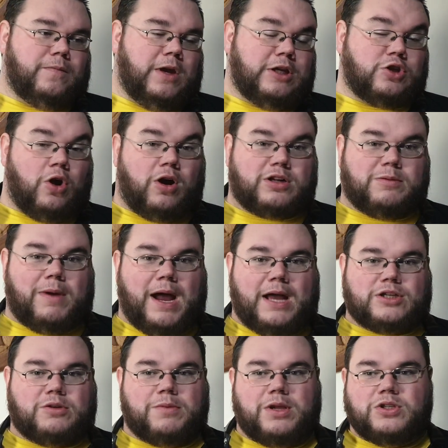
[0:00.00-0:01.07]
He talked about
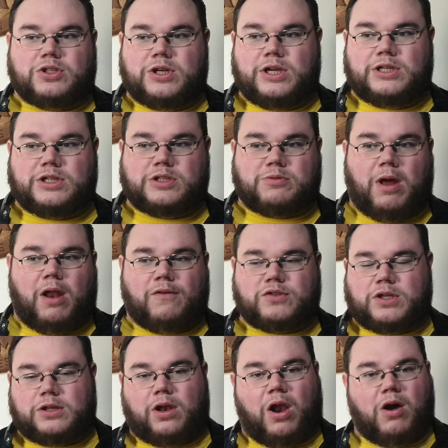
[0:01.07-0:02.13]
some injuries as well,
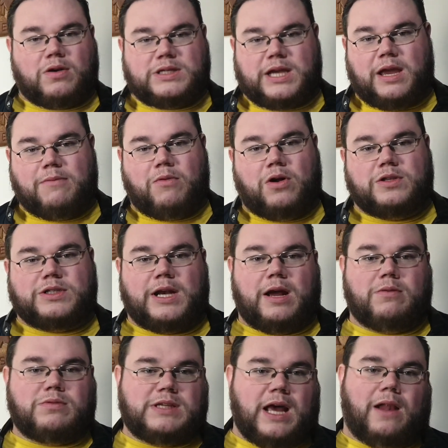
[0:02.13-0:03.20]
obviously the long-term ones, and
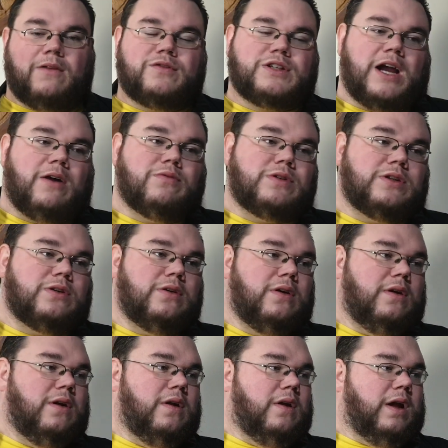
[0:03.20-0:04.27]
how Delph's out.
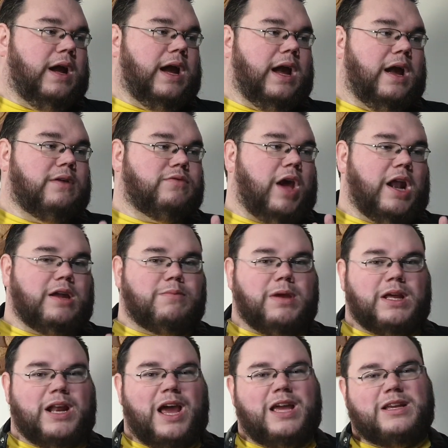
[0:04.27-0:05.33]

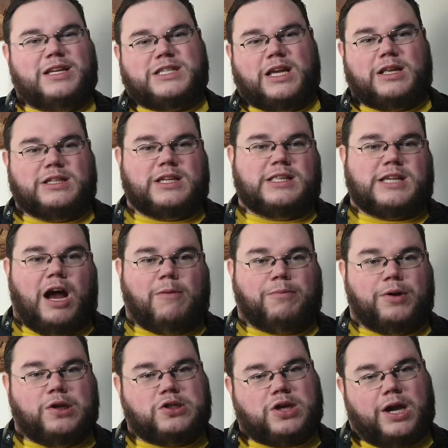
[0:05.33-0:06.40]
He said there's a doubt,
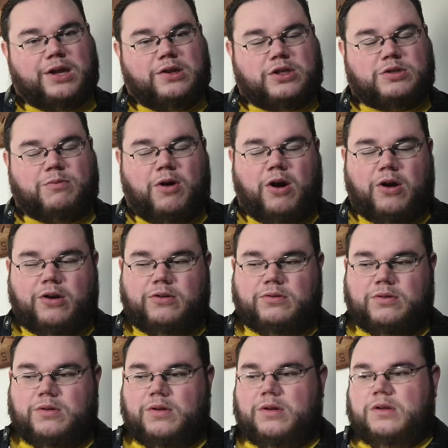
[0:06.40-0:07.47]
but he trained this morning.
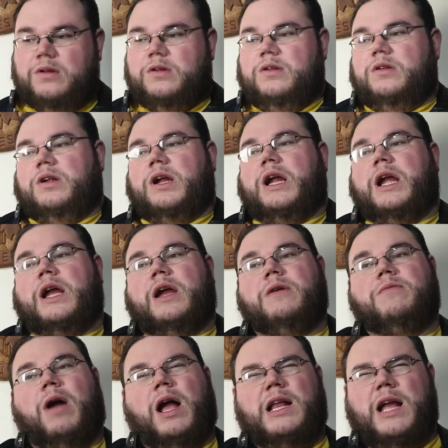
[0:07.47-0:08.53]

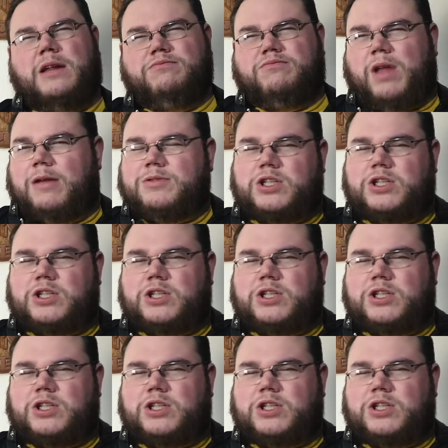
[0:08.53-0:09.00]
I'm